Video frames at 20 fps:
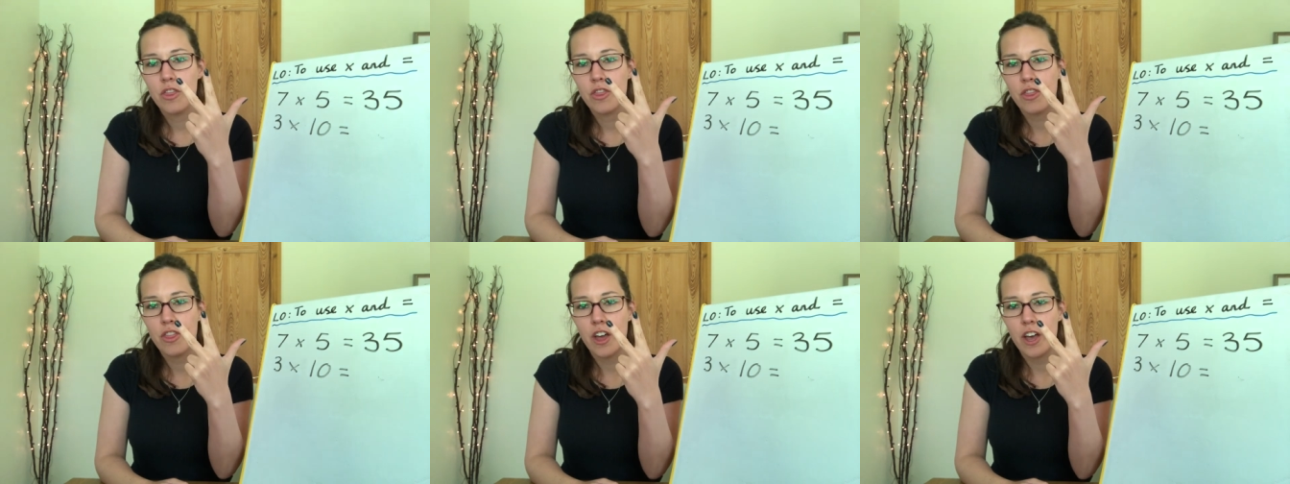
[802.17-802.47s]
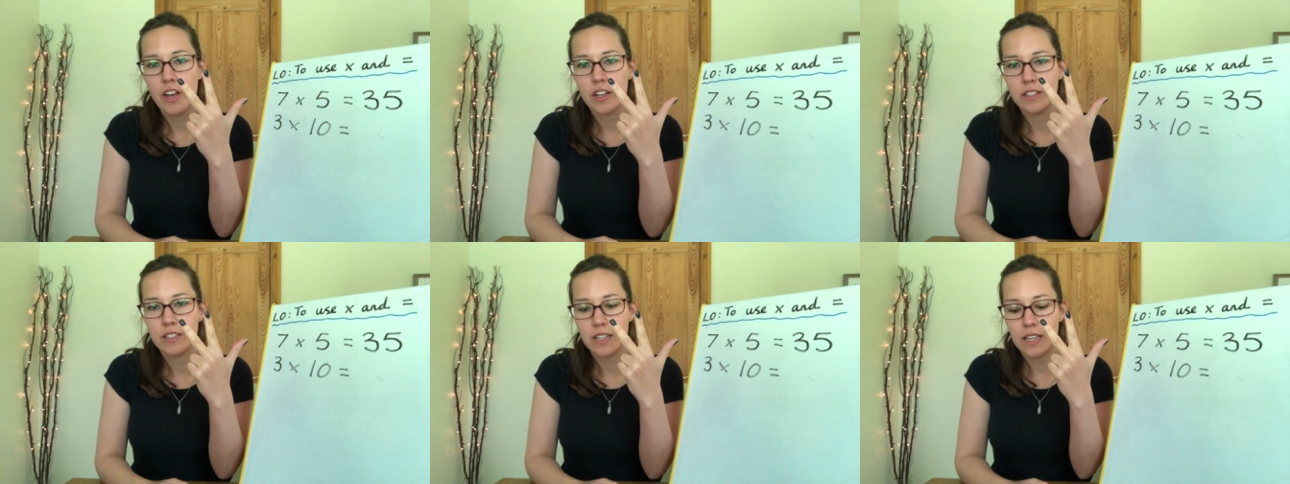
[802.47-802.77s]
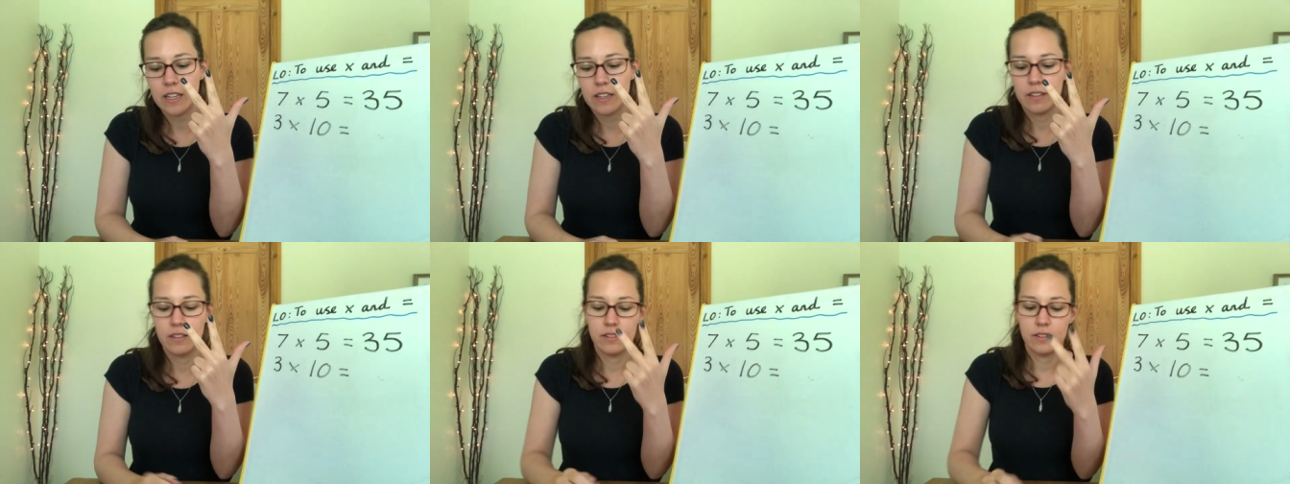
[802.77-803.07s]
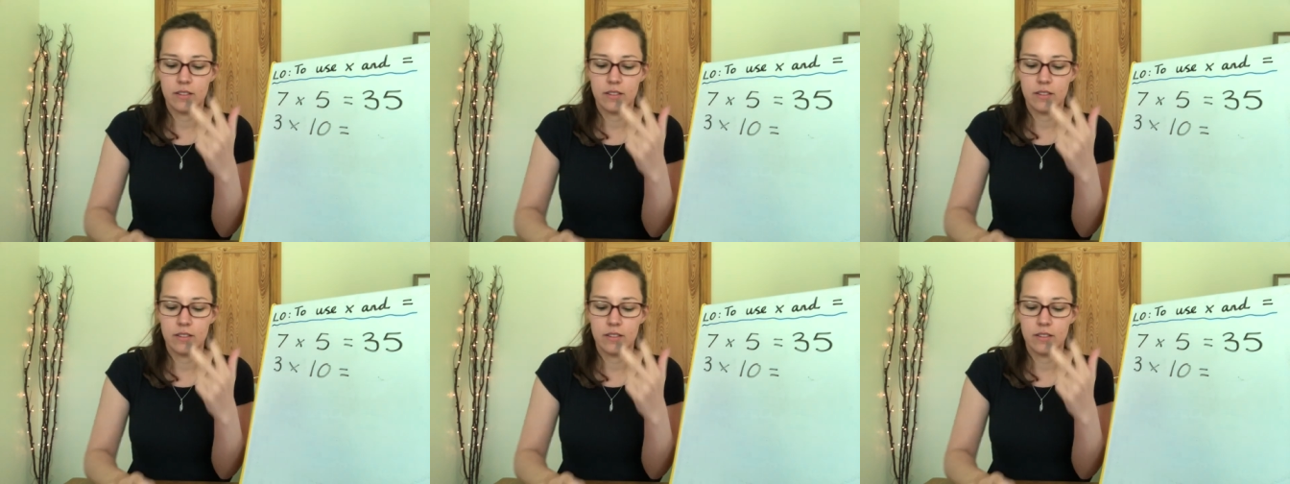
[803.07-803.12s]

30.